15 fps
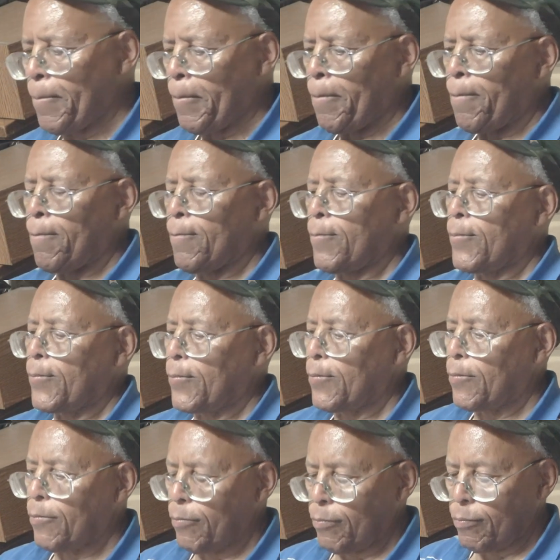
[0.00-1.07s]

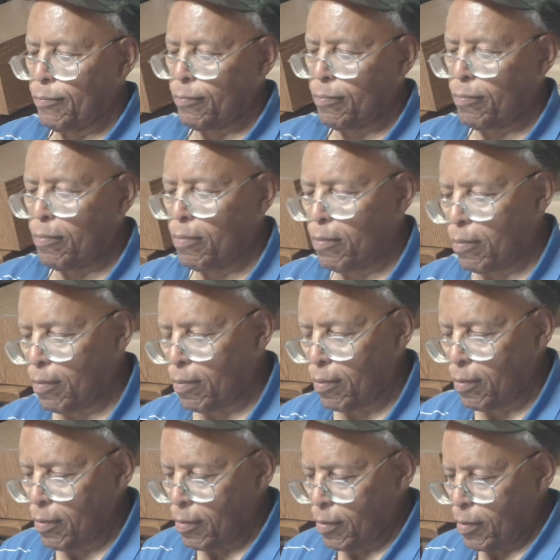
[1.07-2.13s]

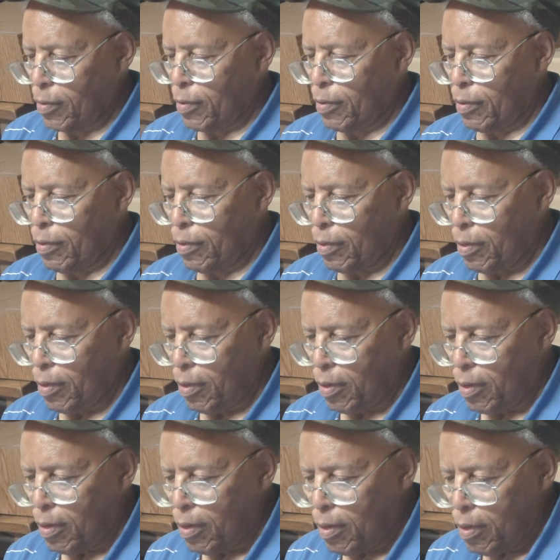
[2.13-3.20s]

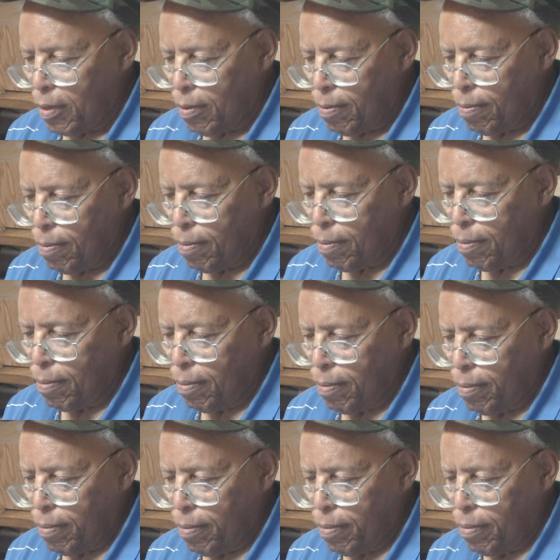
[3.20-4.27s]

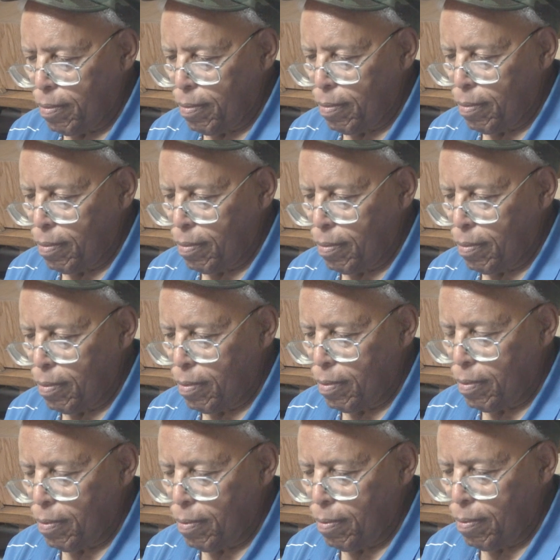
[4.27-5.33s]

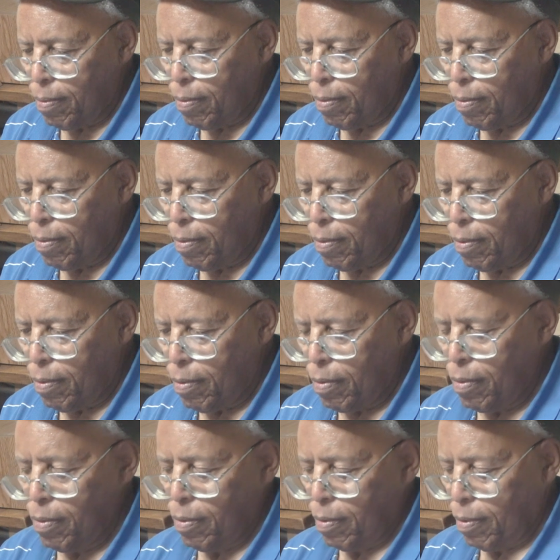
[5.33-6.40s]

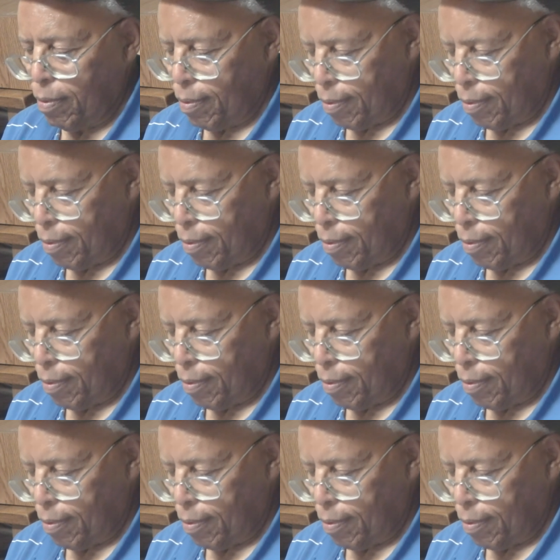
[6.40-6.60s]
(no one is talking)